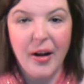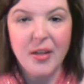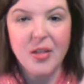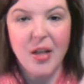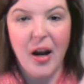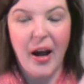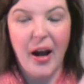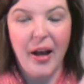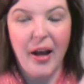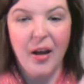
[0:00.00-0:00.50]
that
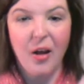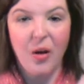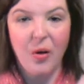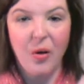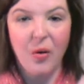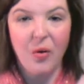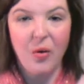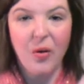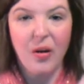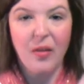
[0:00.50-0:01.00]
I
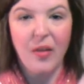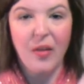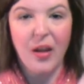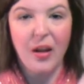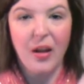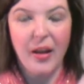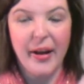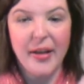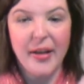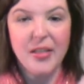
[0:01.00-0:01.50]
own, and then
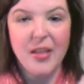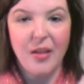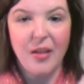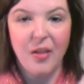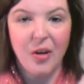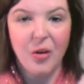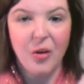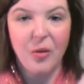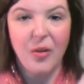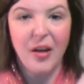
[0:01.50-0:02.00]
like I said, the
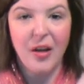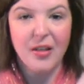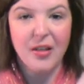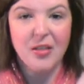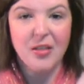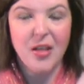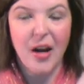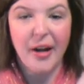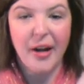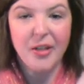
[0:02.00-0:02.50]
new things
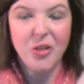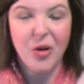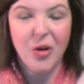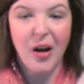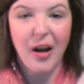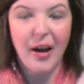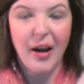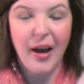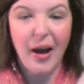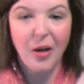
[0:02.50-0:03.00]
that I
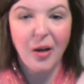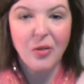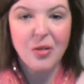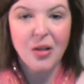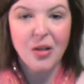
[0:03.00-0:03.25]
try out.